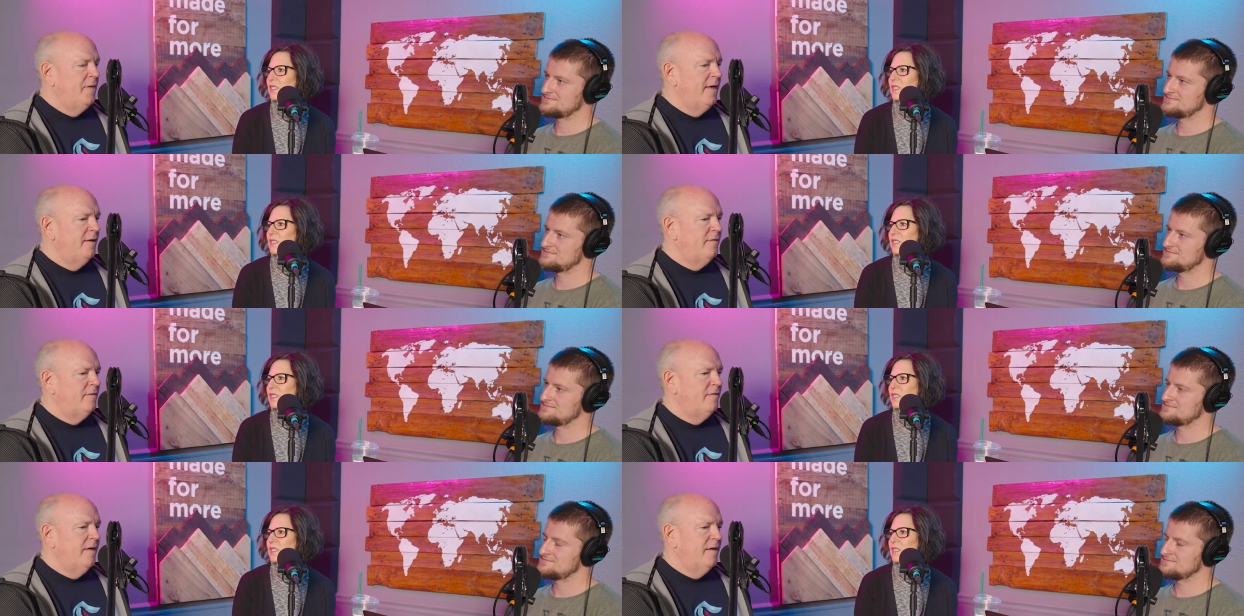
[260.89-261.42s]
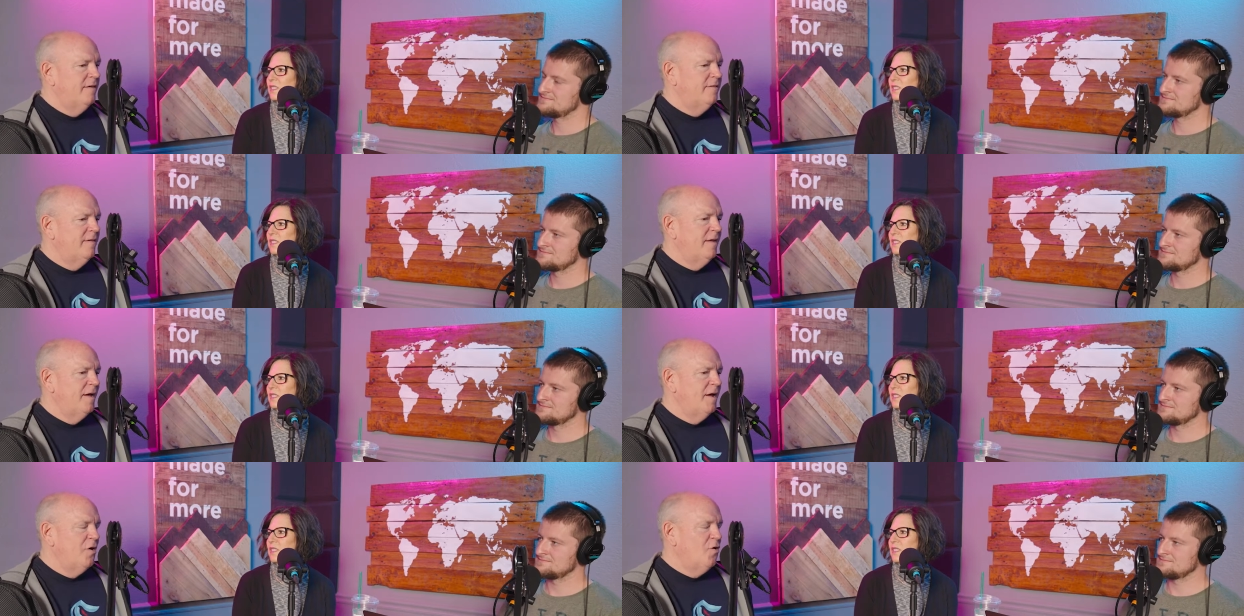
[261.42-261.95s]
Speaker 1: it says
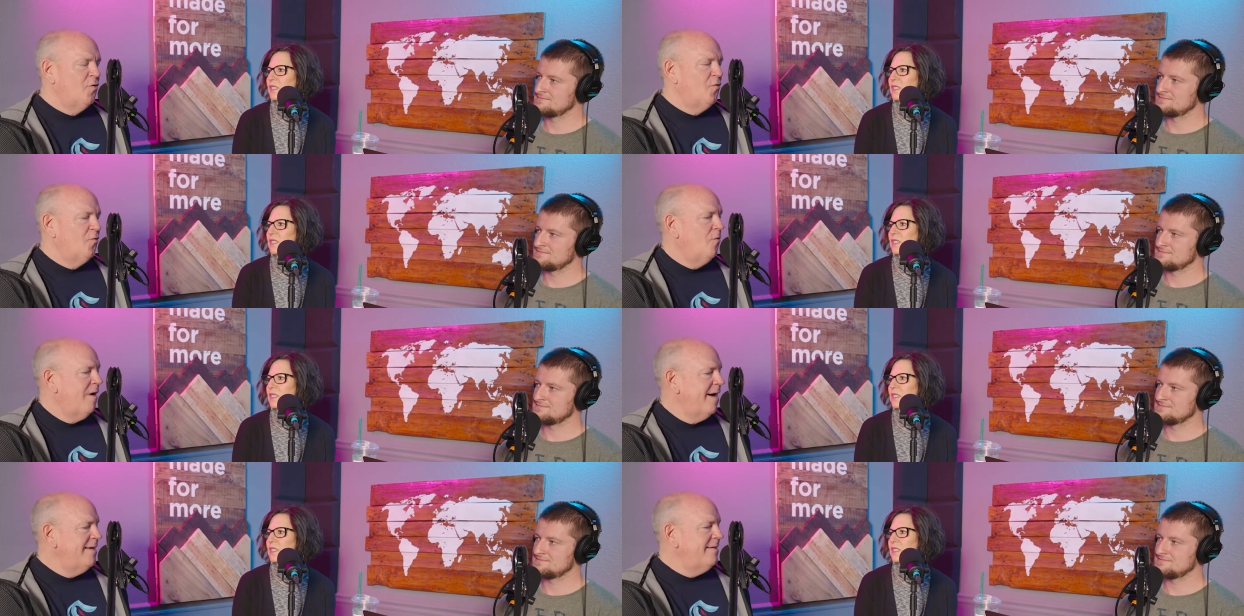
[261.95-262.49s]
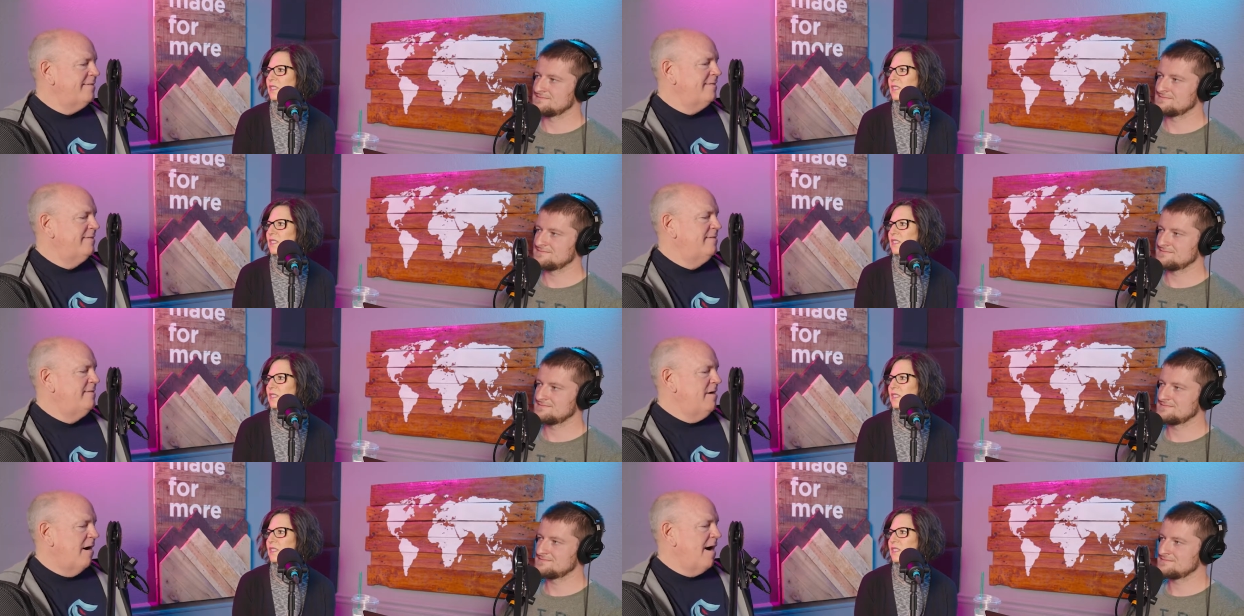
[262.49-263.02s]
that
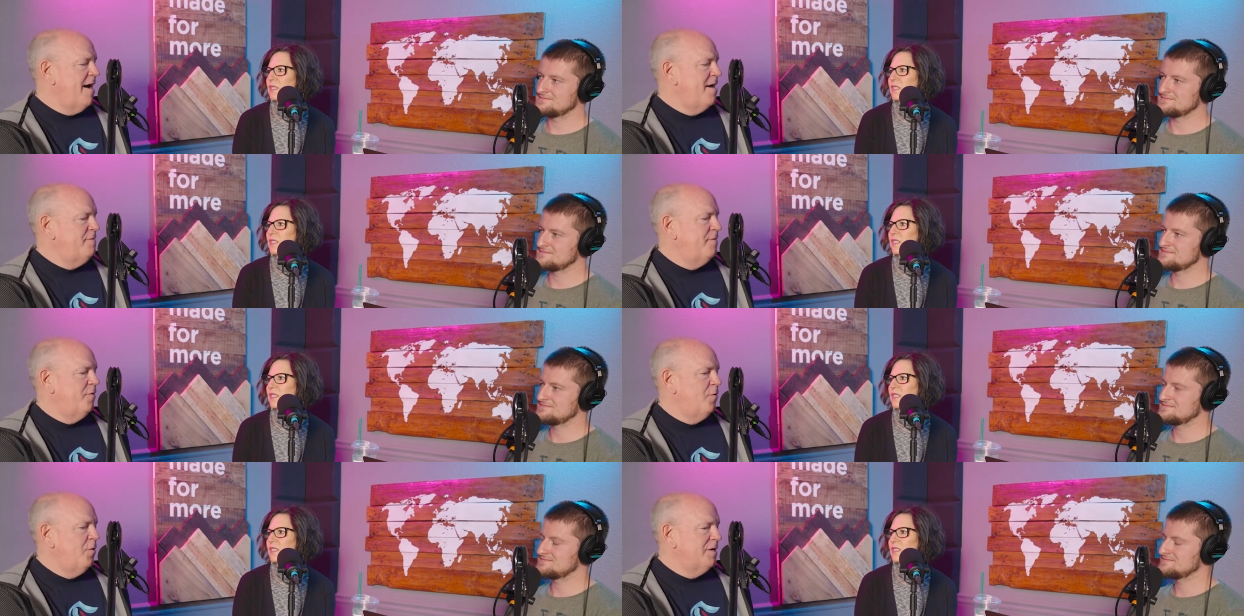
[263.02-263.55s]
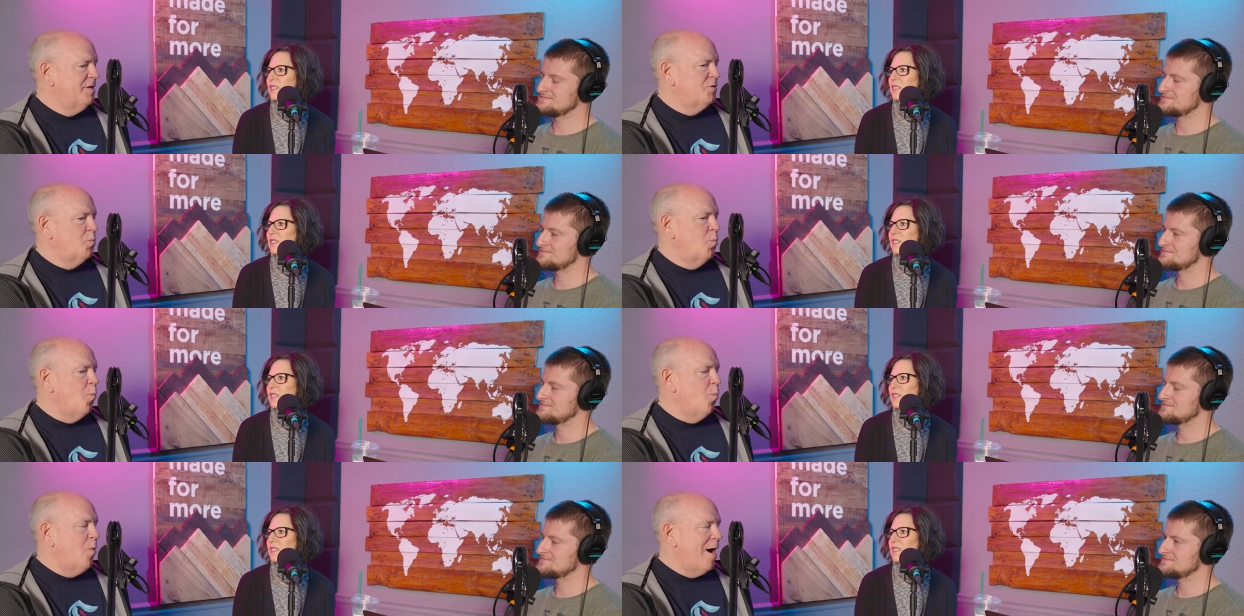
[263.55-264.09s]
Christ died for us
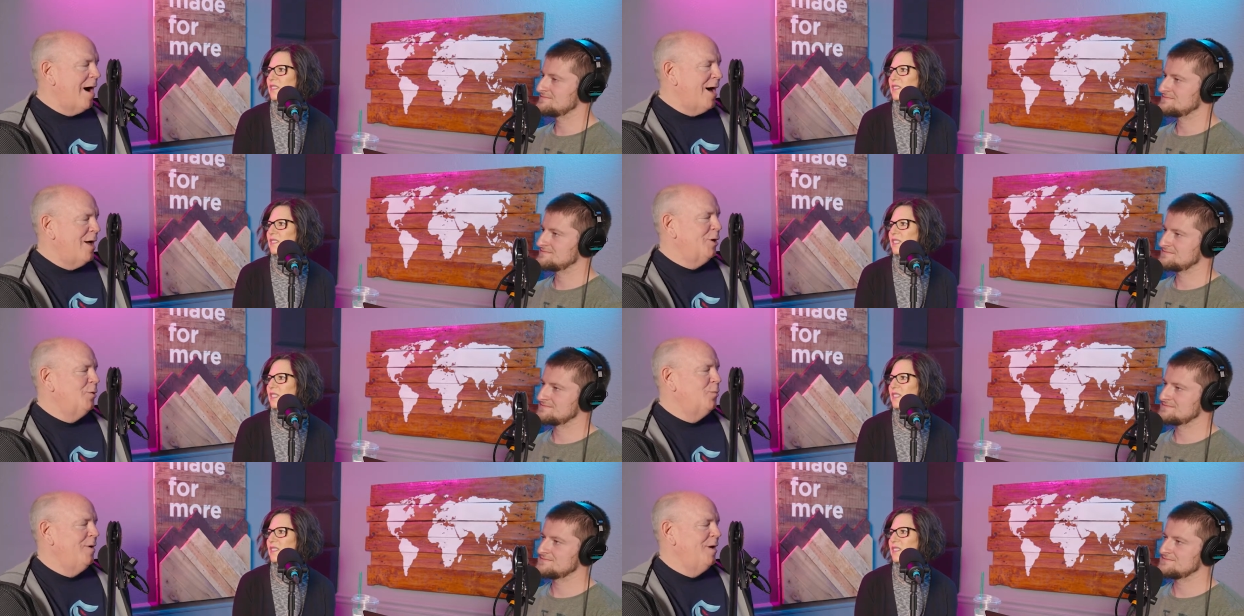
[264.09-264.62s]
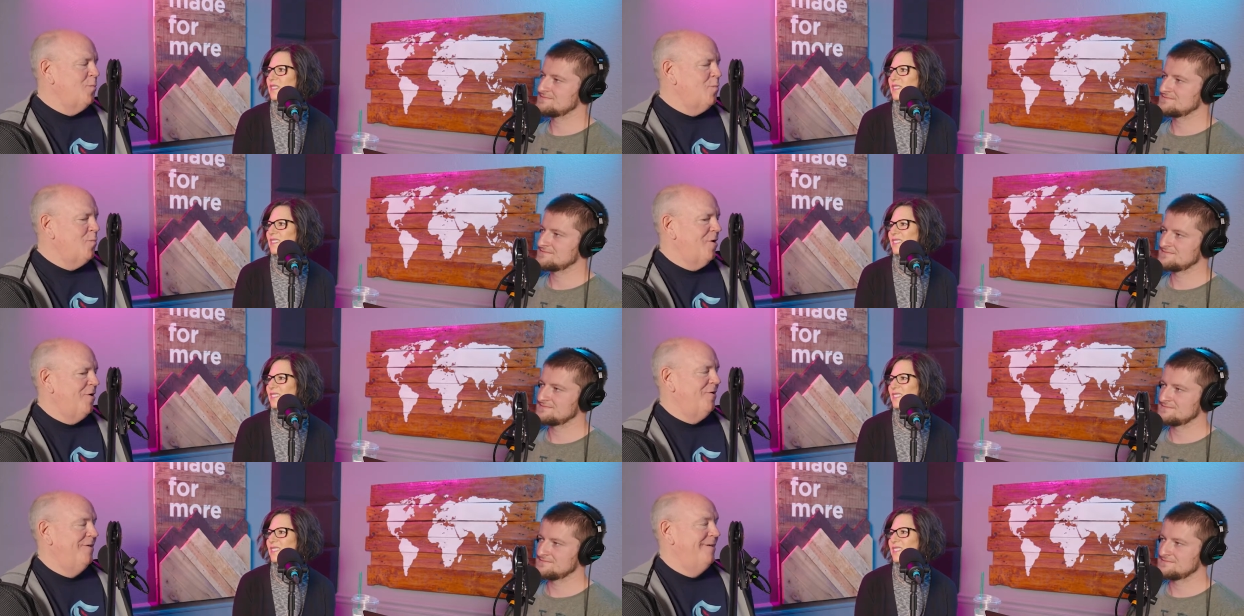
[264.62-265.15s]
while we
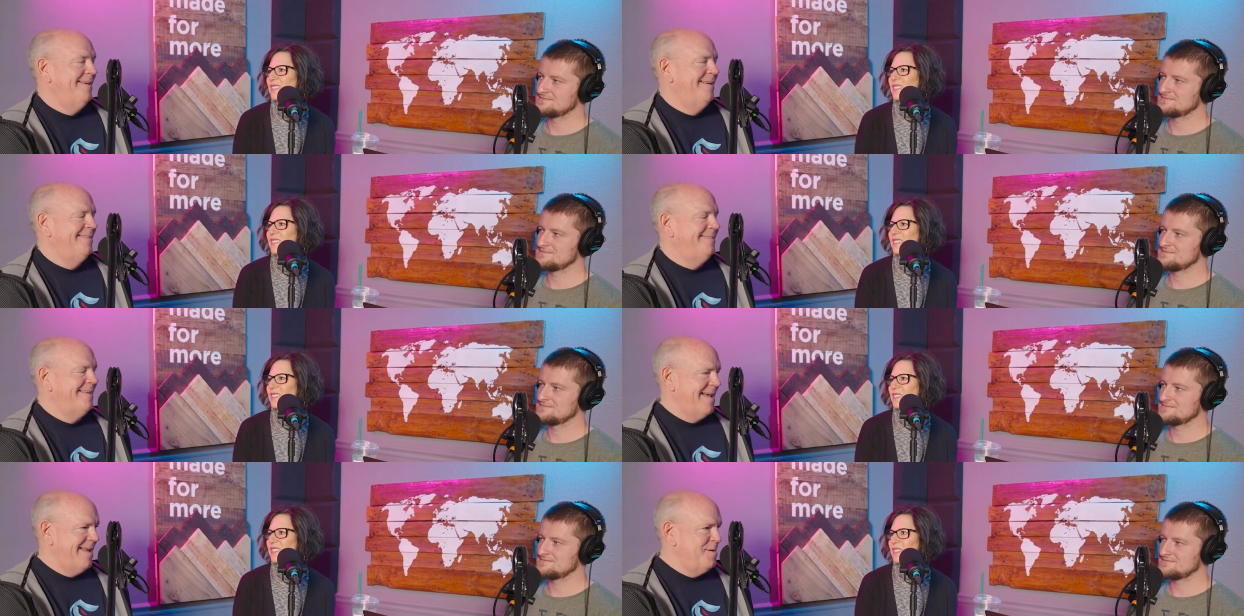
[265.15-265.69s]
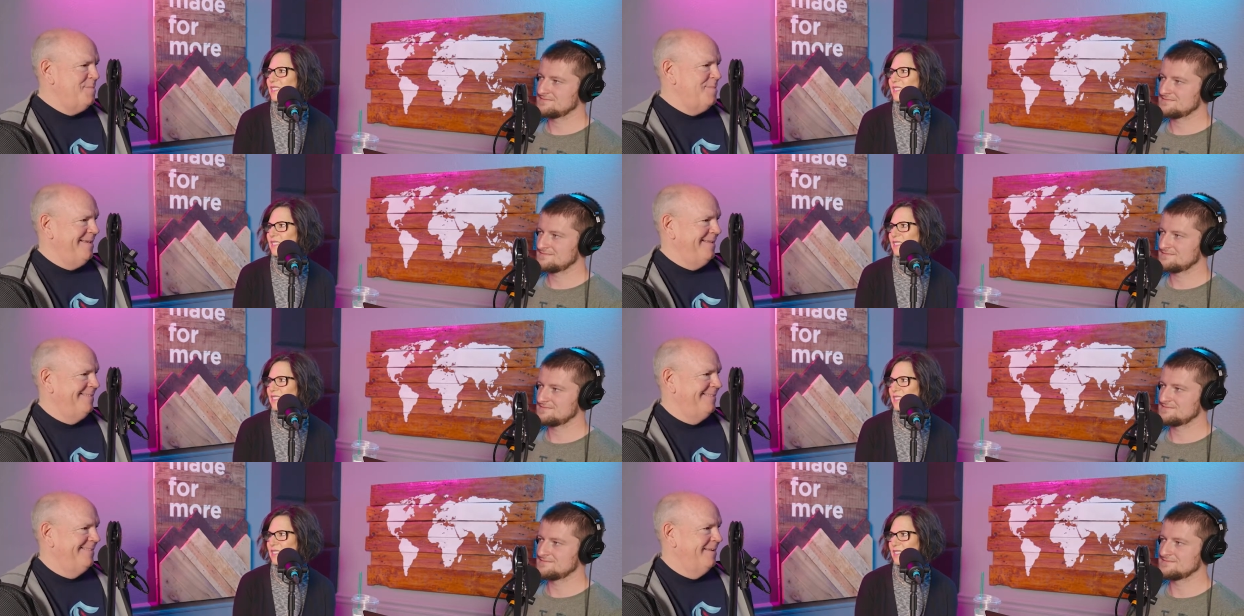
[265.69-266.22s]
were his
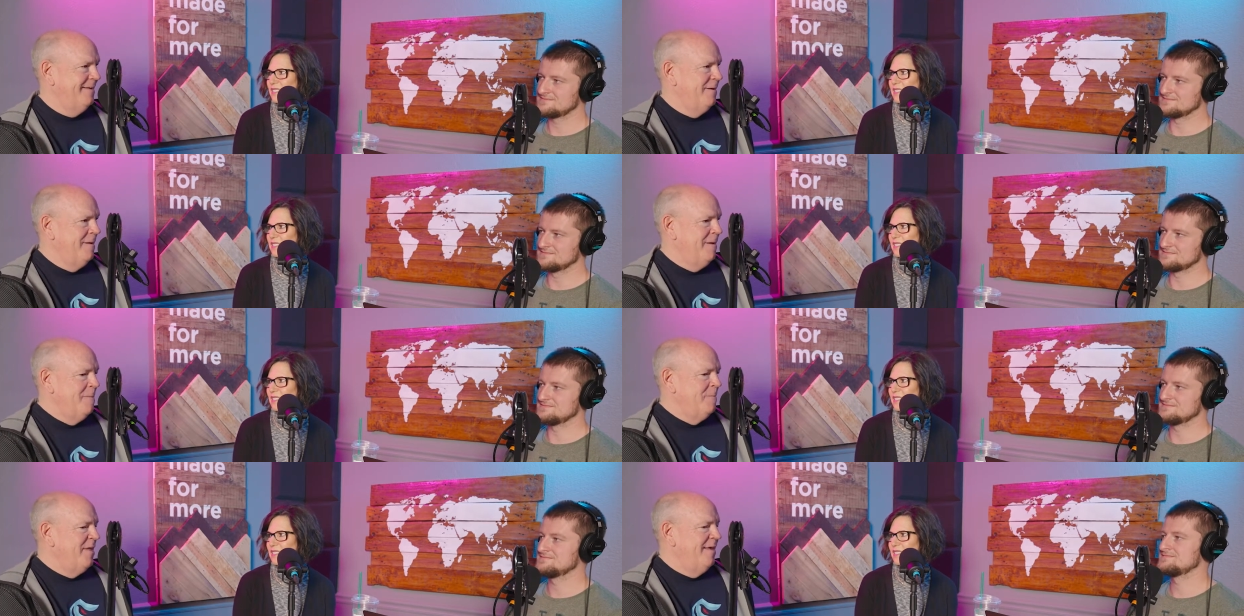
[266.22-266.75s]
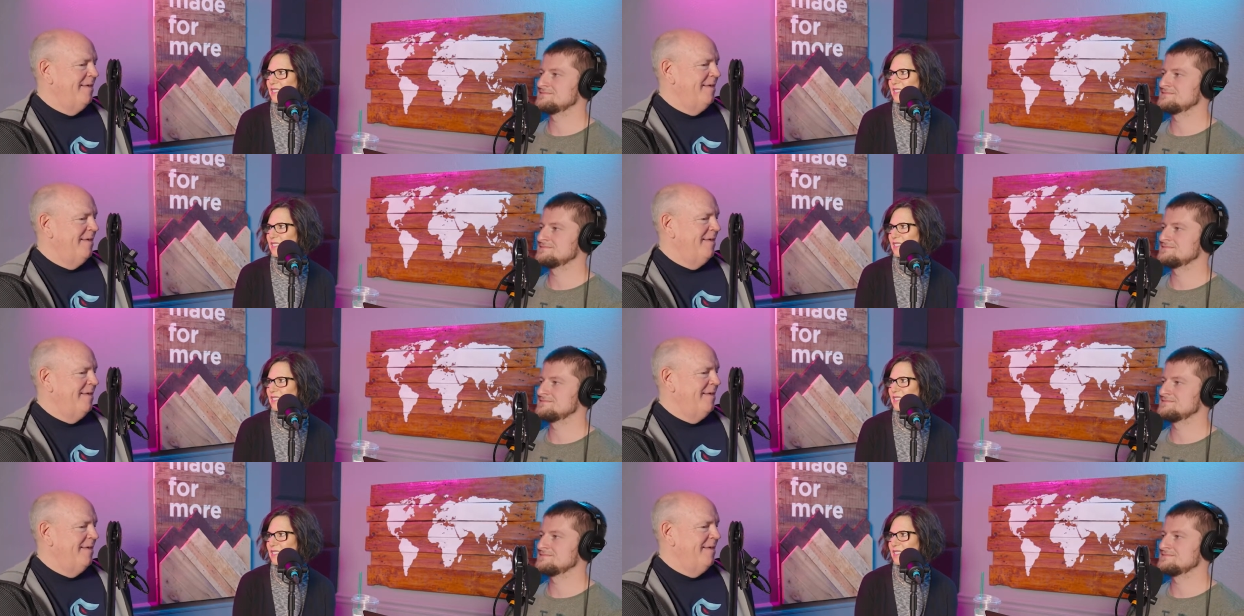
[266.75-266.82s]
enemies. Hmm.